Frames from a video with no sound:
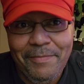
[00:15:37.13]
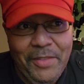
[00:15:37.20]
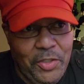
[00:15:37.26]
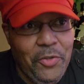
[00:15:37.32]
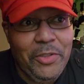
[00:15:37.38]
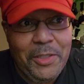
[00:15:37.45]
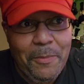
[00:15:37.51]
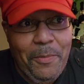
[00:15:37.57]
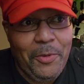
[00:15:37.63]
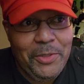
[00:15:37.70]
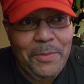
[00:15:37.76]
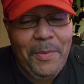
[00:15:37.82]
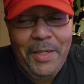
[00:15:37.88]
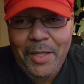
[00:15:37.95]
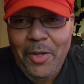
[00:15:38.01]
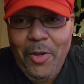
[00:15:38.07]
You supposed
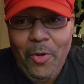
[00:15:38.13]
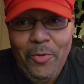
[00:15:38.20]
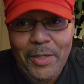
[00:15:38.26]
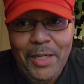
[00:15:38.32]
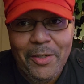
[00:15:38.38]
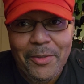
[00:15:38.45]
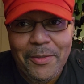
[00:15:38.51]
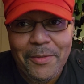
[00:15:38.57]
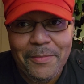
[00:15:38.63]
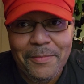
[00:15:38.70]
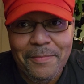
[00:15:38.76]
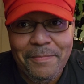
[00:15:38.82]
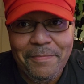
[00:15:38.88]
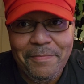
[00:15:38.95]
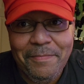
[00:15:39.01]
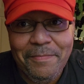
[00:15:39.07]
to be the coke dealer.
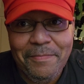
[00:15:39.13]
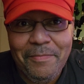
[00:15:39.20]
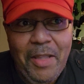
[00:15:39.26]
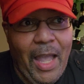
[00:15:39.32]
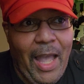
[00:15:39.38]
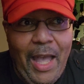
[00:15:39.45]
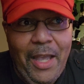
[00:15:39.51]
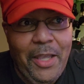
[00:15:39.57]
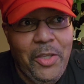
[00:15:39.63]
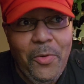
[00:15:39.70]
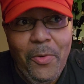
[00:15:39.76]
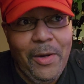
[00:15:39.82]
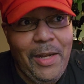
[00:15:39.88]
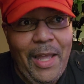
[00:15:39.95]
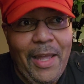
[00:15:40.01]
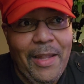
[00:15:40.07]
How
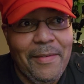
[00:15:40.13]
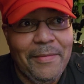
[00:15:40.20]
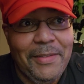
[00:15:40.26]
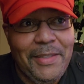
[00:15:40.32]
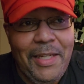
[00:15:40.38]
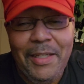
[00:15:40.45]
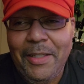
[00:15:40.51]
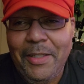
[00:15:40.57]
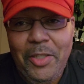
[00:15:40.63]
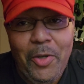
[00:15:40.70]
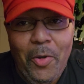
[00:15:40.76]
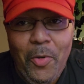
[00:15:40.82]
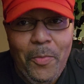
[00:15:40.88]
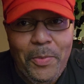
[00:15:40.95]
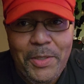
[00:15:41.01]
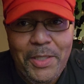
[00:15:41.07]
you are not dealing your
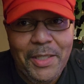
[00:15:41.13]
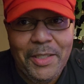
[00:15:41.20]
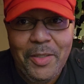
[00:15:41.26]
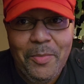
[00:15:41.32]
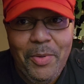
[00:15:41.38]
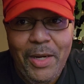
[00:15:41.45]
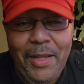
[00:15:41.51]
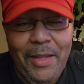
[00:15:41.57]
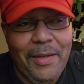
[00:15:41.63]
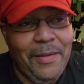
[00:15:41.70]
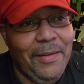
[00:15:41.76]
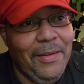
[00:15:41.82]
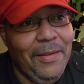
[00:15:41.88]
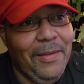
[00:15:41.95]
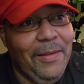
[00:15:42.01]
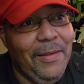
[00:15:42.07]
own particular brand?
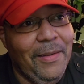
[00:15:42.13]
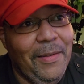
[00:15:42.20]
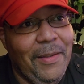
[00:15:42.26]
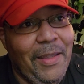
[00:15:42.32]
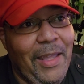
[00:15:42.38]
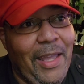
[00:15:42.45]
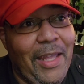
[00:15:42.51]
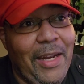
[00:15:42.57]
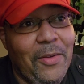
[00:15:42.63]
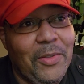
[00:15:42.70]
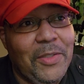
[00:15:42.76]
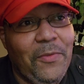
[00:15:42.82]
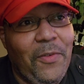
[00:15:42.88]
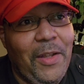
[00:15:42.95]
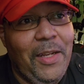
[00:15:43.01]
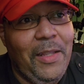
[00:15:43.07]
And it
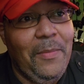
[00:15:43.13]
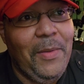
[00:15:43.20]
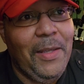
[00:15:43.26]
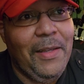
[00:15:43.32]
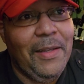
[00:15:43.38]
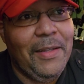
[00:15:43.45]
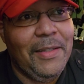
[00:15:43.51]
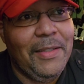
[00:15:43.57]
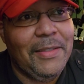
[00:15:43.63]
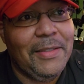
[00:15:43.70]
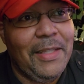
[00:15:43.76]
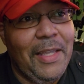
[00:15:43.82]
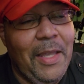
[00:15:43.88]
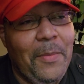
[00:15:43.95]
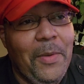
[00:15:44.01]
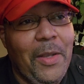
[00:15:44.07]
was funny because
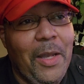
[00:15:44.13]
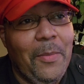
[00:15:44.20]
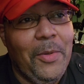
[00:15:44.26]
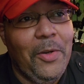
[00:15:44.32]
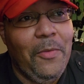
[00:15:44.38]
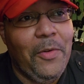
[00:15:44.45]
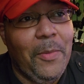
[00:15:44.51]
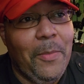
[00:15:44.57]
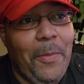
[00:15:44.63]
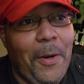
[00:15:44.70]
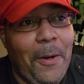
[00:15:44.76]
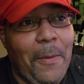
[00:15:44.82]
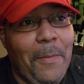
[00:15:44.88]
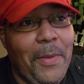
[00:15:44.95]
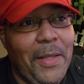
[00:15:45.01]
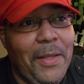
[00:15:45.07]
him coming over to
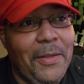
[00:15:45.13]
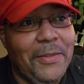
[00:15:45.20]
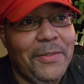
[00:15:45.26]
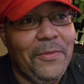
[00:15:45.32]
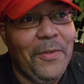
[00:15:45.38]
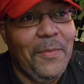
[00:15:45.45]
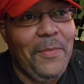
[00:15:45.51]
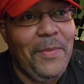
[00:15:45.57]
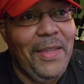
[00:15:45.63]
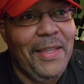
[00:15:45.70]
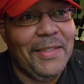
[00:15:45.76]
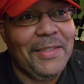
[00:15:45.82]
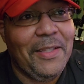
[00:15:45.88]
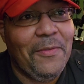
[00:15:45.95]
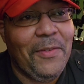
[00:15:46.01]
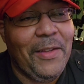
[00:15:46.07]
borrow bells from me
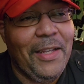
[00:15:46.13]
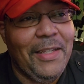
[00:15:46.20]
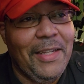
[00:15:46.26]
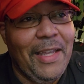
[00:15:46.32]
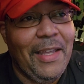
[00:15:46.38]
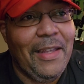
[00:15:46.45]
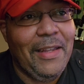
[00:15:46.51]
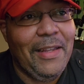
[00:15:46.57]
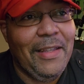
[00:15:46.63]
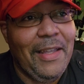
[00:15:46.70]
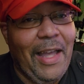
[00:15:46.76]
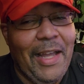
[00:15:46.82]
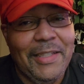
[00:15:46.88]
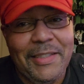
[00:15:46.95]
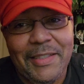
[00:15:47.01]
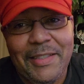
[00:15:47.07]
and stuff like that,
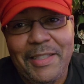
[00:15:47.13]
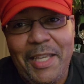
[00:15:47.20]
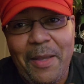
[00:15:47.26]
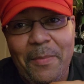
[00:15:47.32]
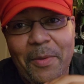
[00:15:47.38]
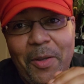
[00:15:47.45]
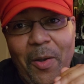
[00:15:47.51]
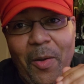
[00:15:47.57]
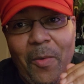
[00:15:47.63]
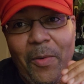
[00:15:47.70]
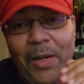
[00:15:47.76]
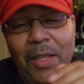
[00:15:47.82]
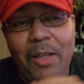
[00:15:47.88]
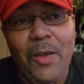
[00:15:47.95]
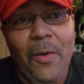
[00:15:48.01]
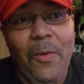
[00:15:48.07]
I just kept
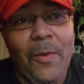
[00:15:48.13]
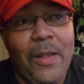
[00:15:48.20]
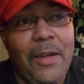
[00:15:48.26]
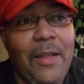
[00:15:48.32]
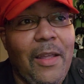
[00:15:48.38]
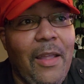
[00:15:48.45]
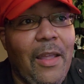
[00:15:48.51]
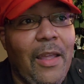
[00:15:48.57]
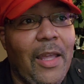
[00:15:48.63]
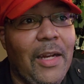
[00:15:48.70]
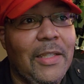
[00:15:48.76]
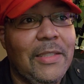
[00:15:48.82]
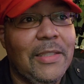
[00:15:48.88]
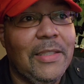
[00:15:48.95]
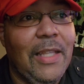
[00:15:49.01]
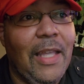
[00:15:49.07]
going and going. And
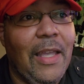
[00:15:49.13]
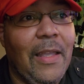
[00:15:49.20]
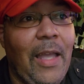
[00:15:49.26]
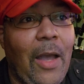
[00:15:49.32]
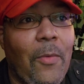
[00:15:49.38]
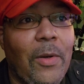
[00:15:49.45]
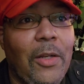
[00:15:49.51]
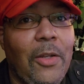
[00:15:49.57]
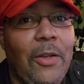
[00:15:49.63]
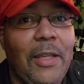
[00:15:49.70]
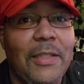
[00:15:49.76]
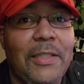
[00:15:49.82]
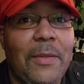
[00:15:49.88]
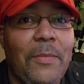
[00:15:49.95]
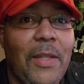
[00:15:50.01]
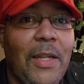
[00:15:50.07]
it's just like I would look
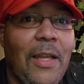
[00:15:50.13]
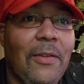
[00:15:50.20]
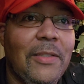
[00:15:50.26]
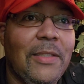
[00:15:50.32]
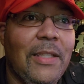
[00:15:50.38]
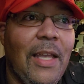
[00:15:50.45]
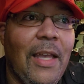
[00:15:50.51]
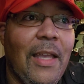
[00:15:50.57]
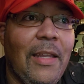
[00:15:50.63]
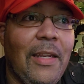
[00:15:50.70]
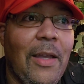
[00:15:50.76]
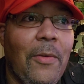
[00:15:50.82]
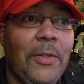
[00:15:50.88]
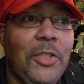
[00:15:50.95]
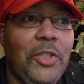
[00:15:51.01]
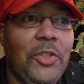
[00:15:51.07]
at something outside and
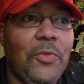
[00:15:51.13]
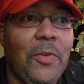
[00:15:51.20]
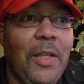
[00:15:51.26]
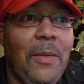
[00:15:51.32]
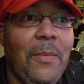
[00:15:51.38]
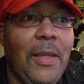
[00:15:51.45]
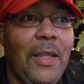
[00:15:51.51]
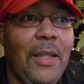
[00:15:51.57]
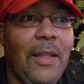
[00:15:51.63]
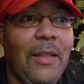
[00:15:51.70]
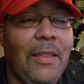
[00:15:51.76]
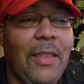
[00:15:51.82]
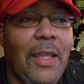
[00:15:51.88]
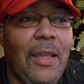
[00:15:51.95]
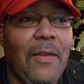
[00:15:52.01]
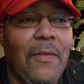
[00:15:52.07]
I would dream it
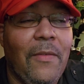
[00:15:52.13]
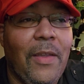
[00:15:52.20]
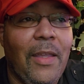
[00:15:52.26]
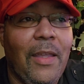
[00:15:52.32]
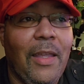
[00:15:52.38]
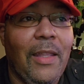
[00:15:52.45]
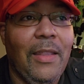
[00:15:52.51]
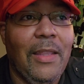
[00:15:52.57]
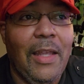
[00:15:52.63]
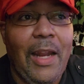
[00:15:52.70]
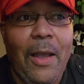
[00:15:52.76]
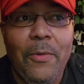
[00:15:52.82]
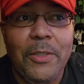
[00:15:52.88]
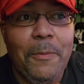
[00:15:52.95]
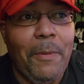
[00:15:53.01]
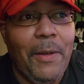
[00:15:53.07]
and think of it, and then I
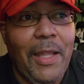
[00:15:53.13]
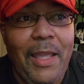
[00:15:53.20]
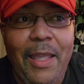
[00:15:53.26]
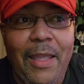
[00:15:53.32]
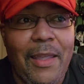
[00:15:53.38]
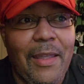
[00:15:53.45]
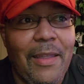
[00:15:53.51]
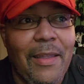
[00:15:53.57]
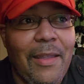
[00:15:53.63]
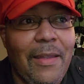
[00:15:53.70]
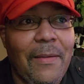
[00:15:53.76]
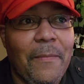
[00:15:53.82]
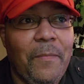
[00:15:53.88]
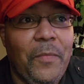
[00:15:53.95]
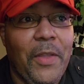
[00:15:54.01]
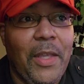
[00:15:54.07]
was playing it
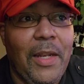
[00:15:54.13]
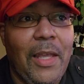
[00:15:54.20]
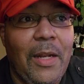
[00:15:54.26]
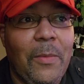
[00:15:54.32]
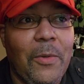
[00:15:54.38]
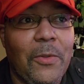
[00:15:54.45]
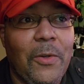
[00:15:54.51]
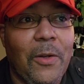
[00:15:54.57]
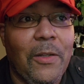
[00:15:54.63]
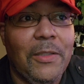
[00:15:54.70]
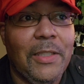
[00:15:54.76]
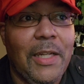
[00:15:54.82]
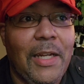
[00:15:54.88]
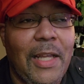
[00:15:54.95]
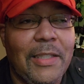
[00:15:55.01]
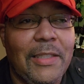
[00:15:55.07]
in Animal
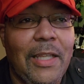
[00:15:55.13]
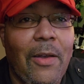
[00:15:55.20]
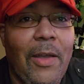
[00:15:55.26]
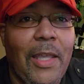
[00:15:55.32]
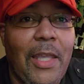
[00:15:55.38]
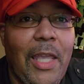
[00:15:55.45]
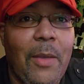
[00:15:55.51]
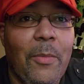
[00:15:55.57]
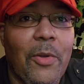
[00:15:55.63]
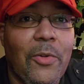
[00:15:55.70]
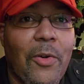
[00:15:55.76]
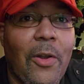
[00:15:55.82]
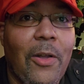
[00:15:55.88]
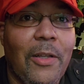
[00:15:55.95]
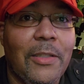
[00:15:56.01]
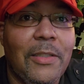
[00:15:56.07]
Crossing, and that's how I came
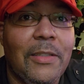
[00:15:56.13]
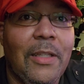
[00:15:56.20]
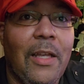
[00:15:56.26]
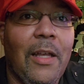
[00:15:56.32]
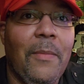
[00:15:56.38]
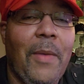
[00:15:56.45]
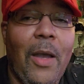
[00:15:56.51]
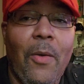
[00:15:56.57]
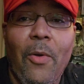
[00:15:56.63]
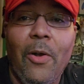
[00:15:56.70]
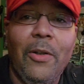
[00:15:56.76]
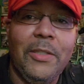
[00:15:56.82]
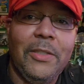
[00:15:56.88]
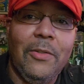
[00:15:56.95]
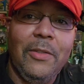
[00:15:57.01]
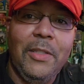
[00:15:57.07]
across. I will
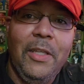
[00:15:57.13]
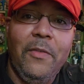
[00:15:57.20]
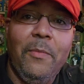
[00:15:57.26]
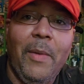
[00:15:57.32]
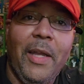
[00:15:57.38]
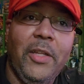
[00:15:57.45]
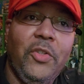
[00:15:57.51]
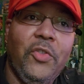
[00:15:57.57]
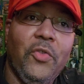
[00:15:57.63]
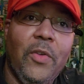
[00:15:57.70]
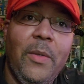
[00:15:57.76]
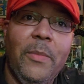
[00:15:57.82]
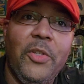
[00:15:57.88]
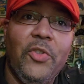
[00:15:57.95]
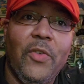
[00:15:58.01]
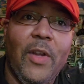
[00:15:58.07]
also leave my
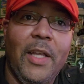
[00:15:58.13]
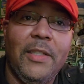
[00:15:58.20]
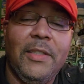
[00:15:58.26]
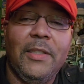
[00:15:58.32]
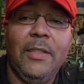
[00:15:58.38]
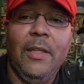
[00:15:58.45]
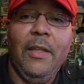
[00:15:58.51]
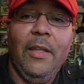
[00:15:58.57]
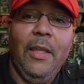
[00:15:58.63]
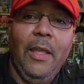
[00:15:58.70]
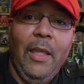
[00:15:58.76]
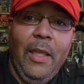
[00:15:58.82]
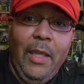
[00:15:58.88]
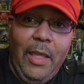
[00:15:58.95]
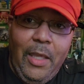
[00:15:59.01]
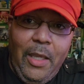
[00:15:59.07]
dream address
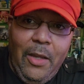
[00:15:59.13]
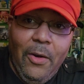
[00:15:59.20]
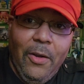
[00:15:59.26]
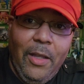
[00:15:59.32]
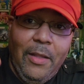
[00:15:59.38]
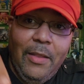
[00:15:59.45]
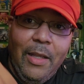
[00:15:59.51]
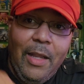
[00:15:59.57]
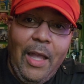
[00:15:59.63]
here in the